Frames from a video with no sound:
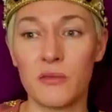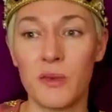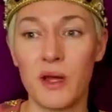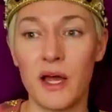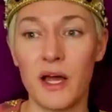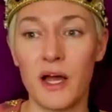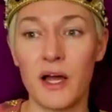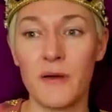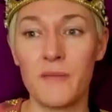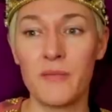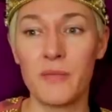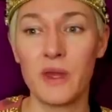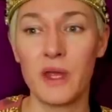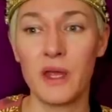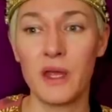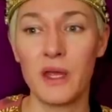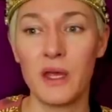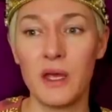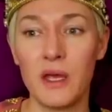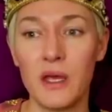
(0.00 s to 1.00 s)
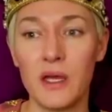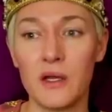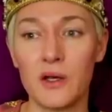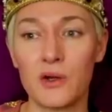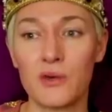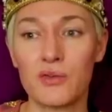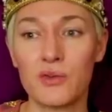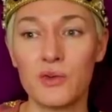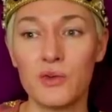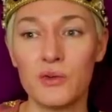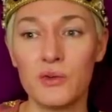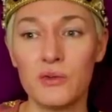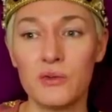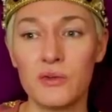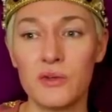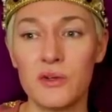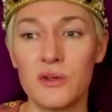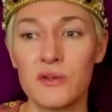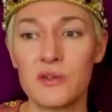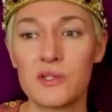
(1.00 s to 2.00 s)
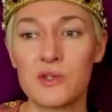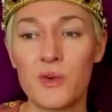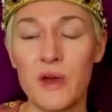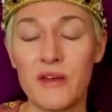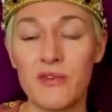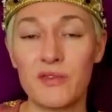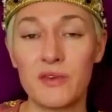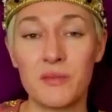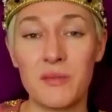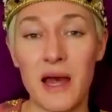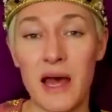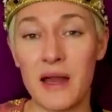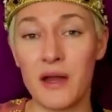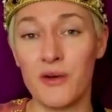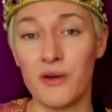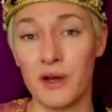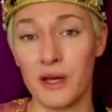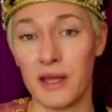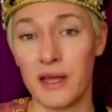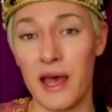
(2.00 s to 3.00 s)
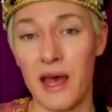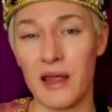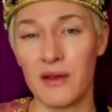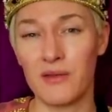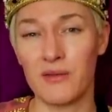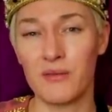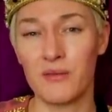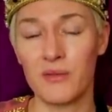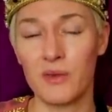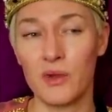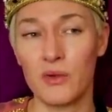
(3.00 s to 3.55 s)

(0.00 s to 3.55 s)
from her in a cruel, swift manner again.